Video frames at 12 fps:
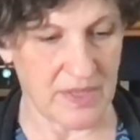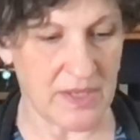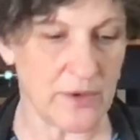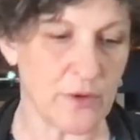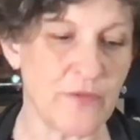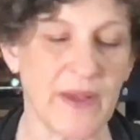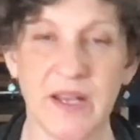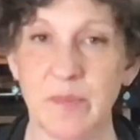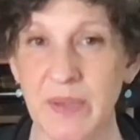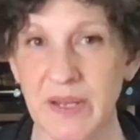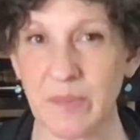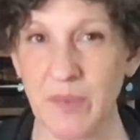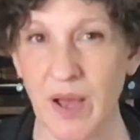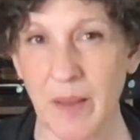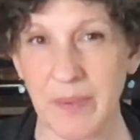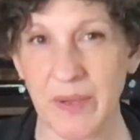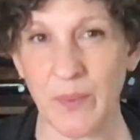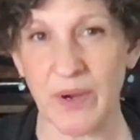you know, find a beat up
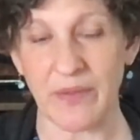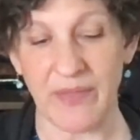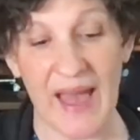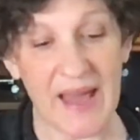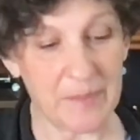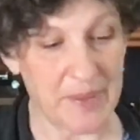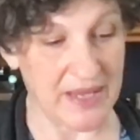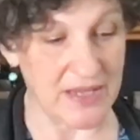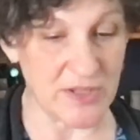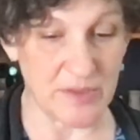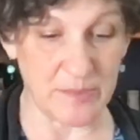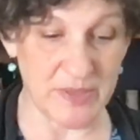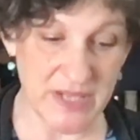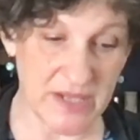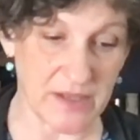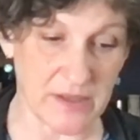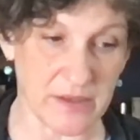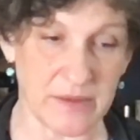copy where that page in
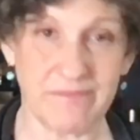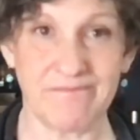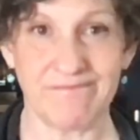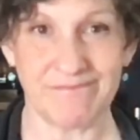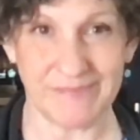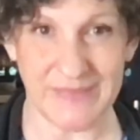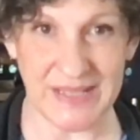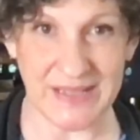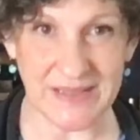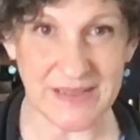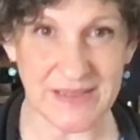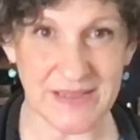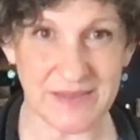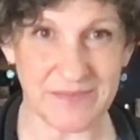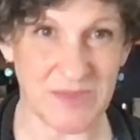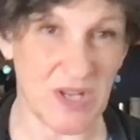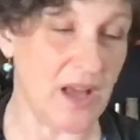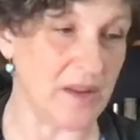particular is
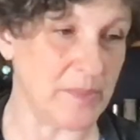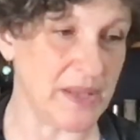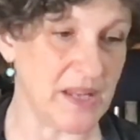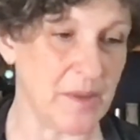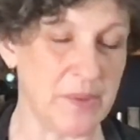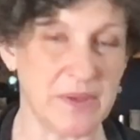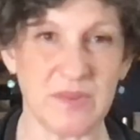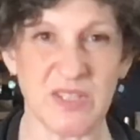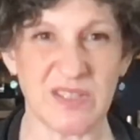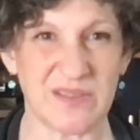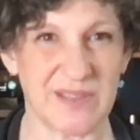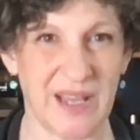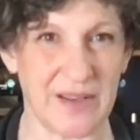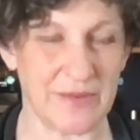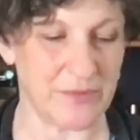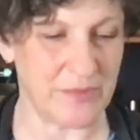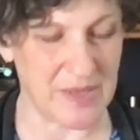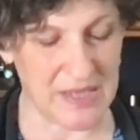not beat up and just kind
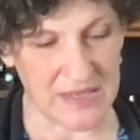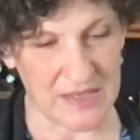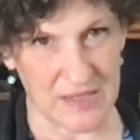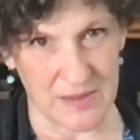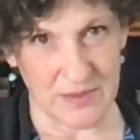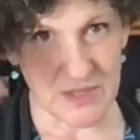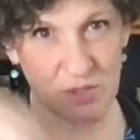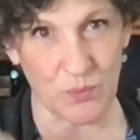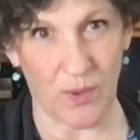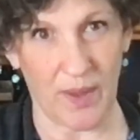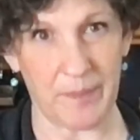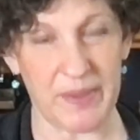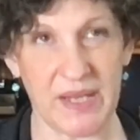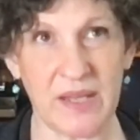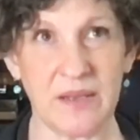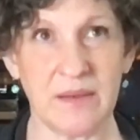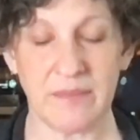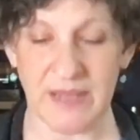of swap it
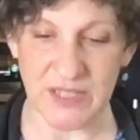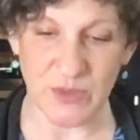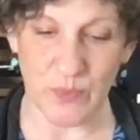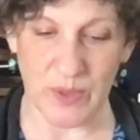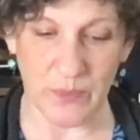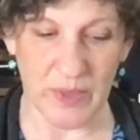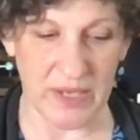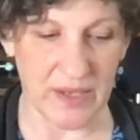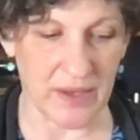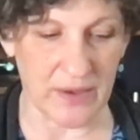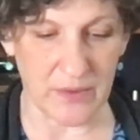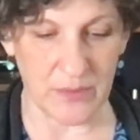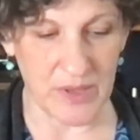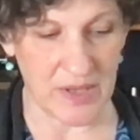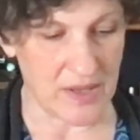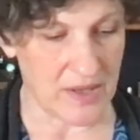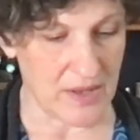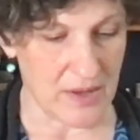in. That's one way to go.
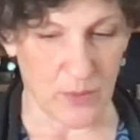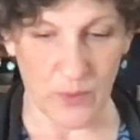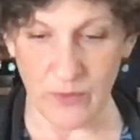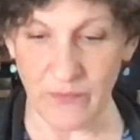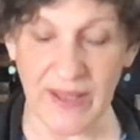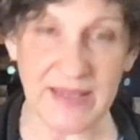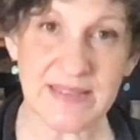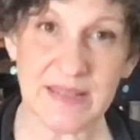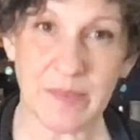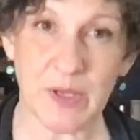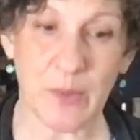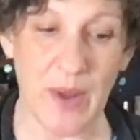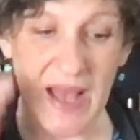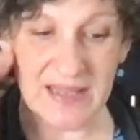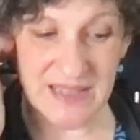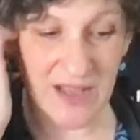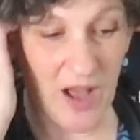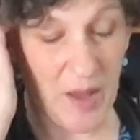Or find somebody who
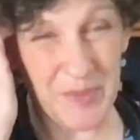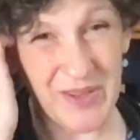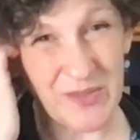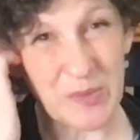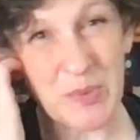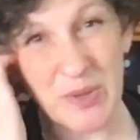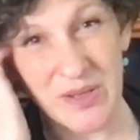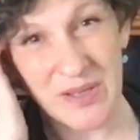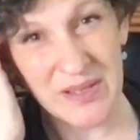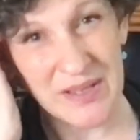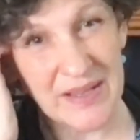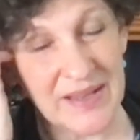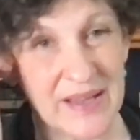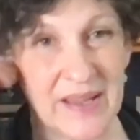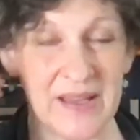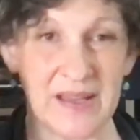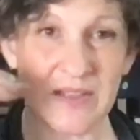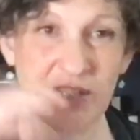has a copy of the book
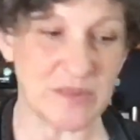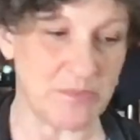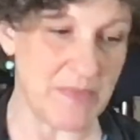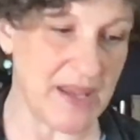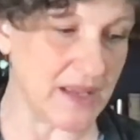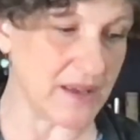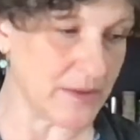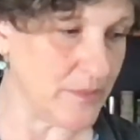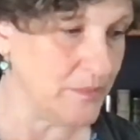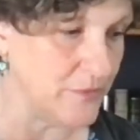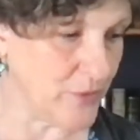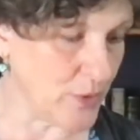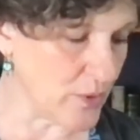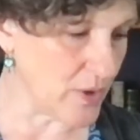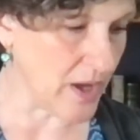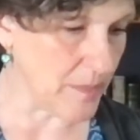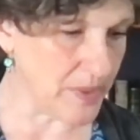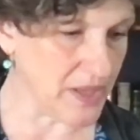and just make a
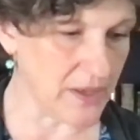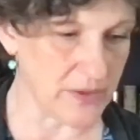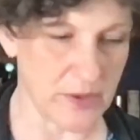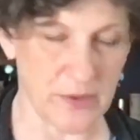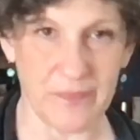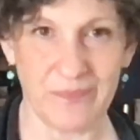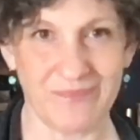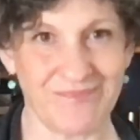photocopy, although